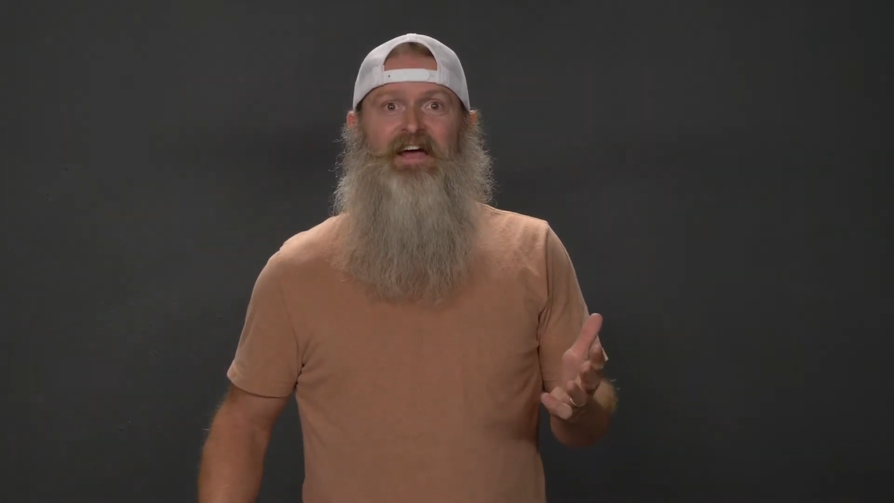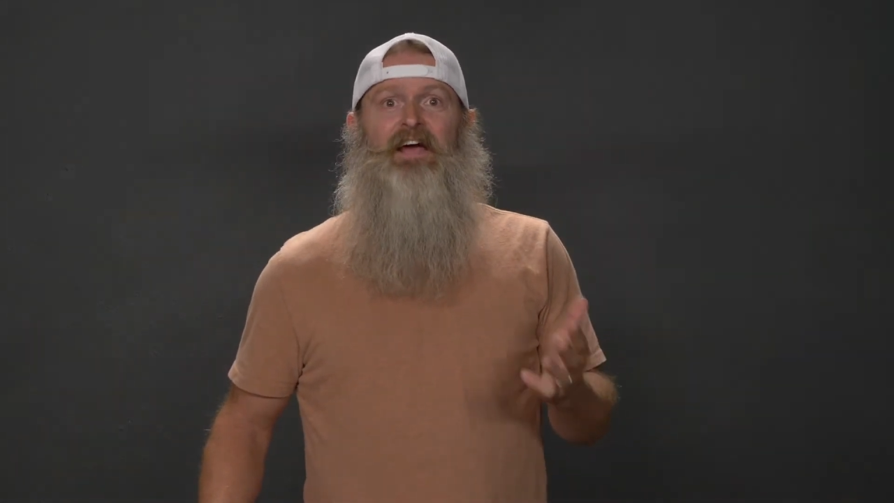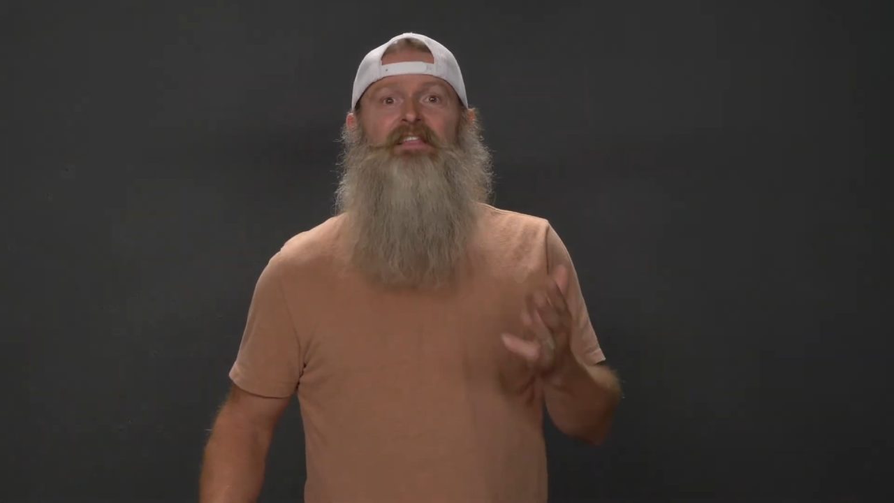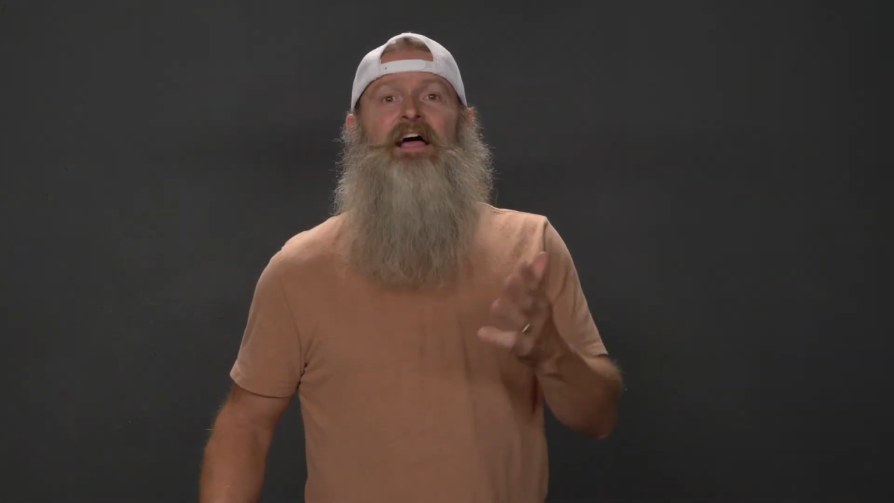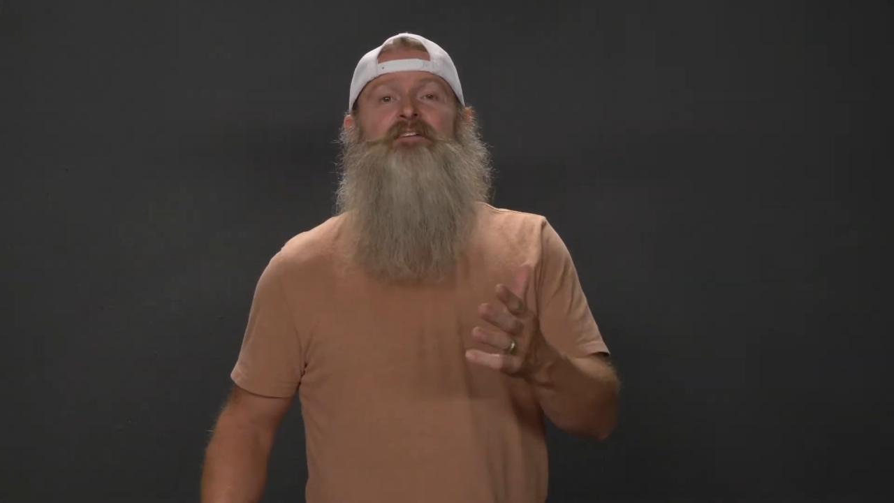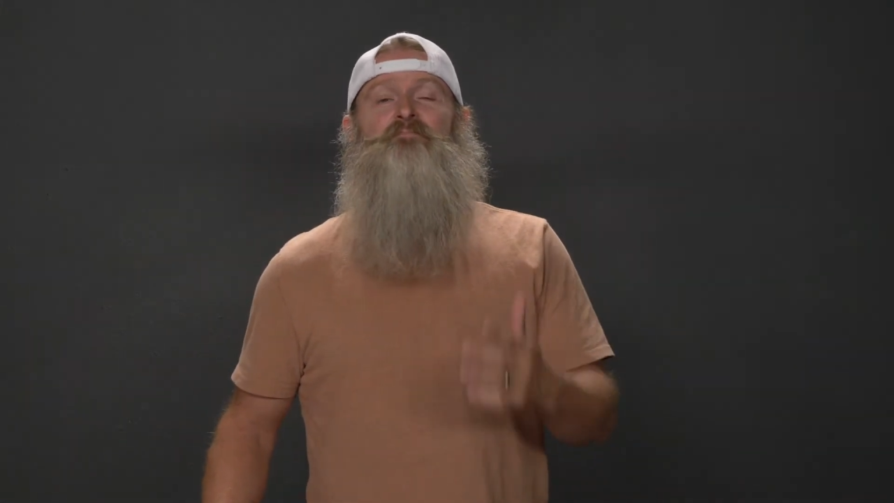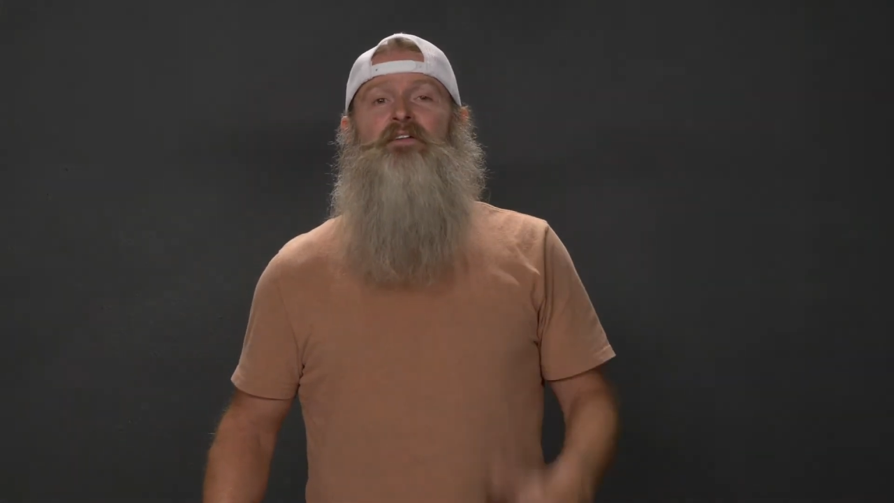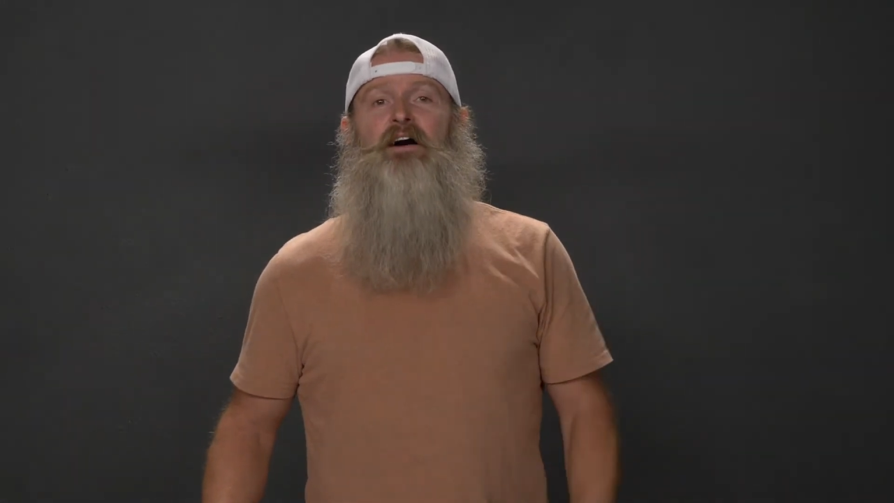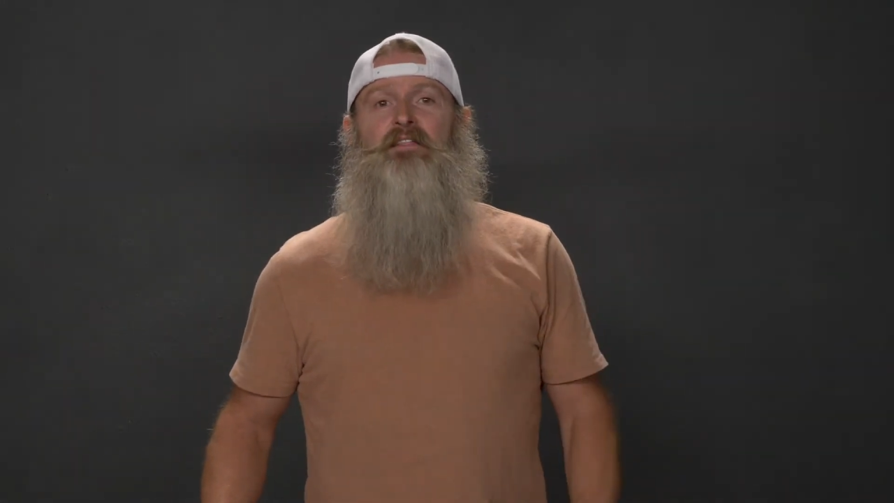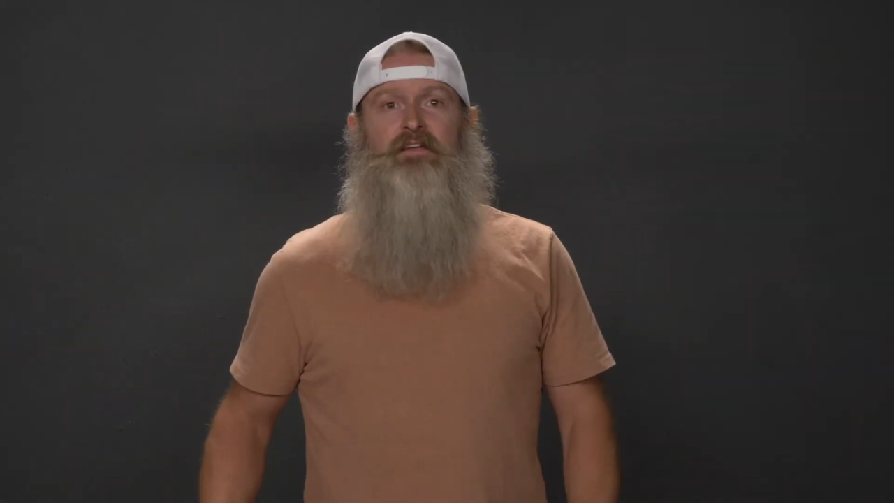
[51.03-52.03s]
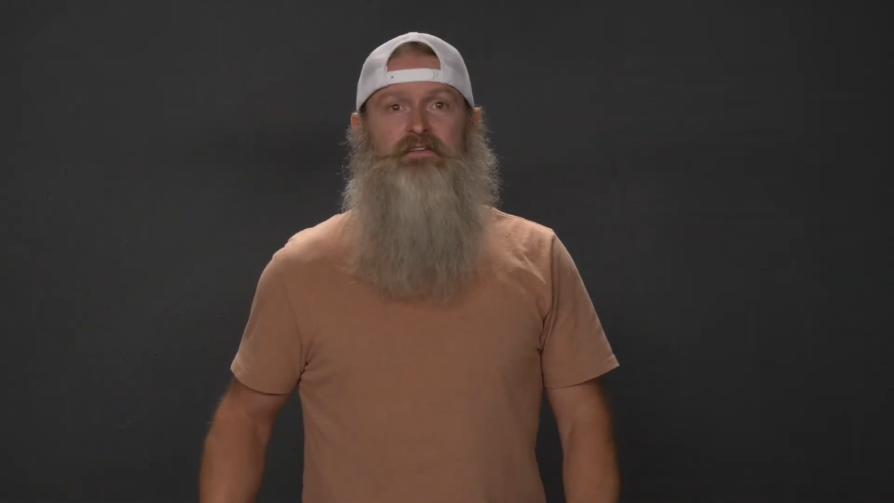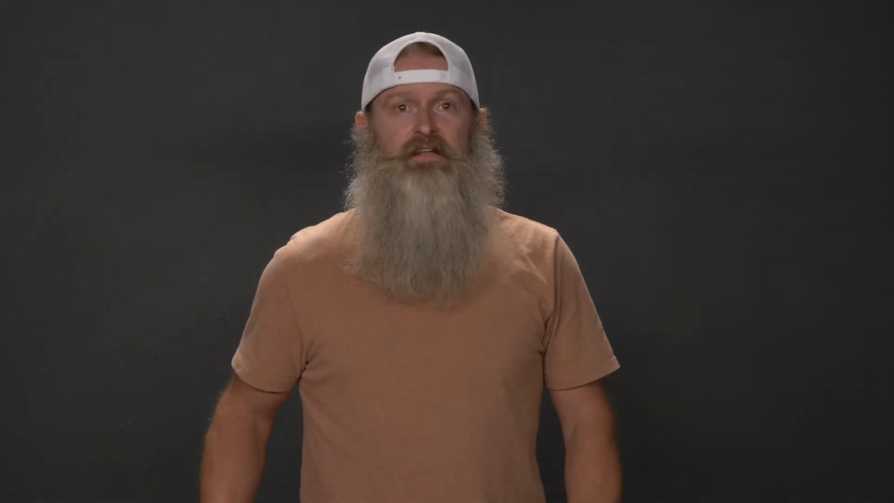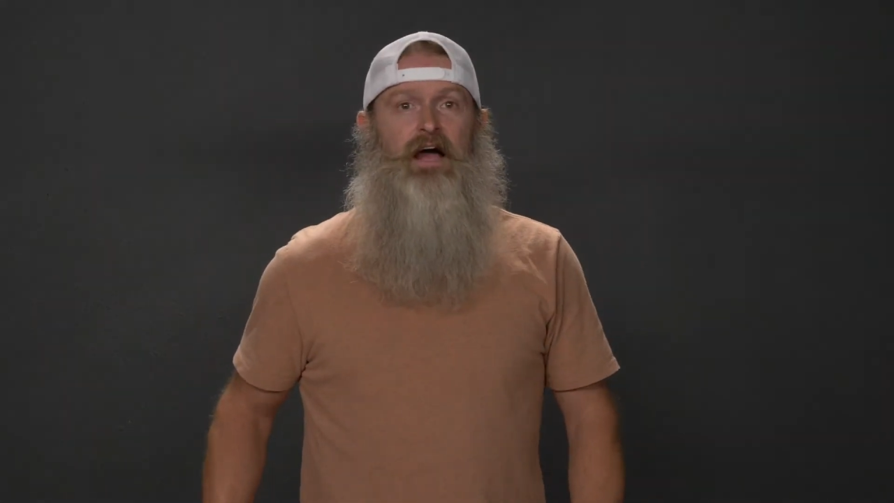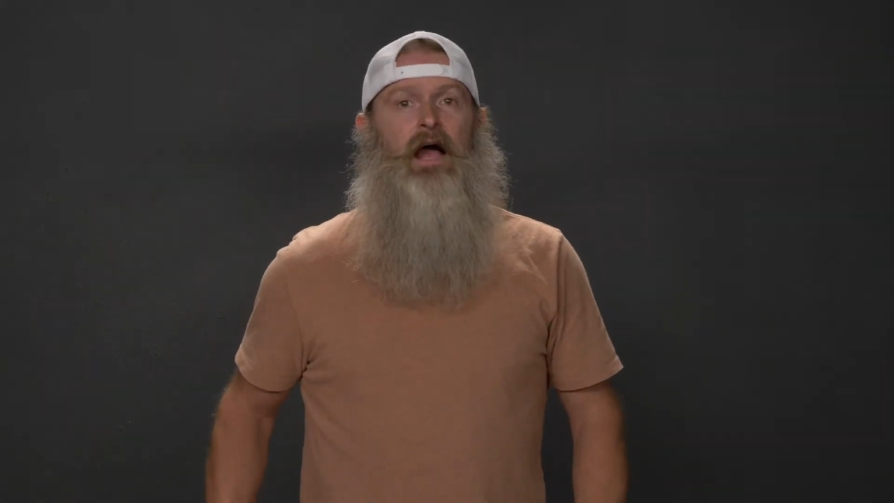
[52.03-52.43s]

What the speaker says: And last but not least,